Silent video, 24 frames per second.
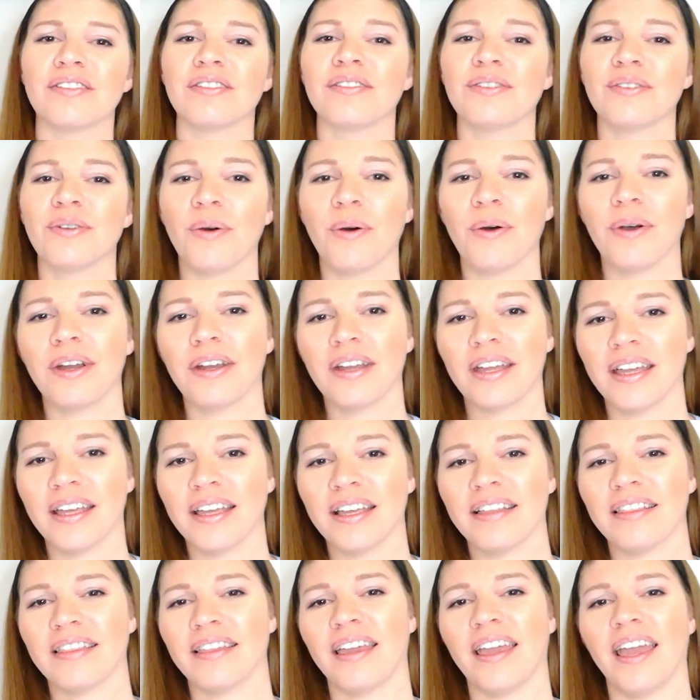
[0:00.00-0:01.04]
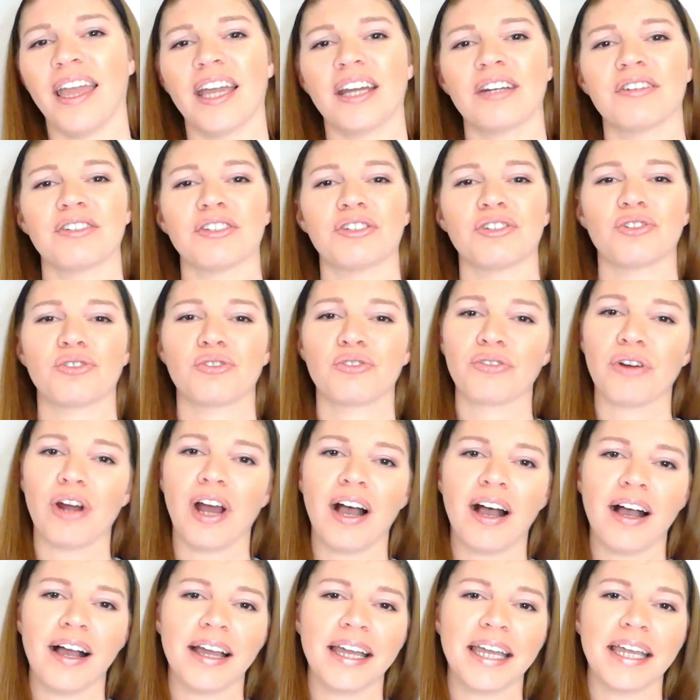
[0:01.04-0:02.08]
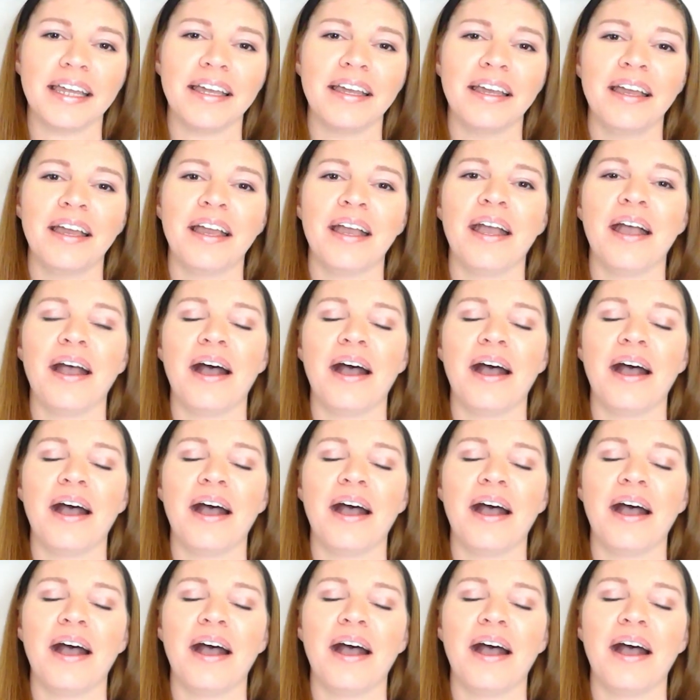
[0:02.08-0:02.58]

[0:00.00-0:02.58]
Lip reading: annoying, the air is dry.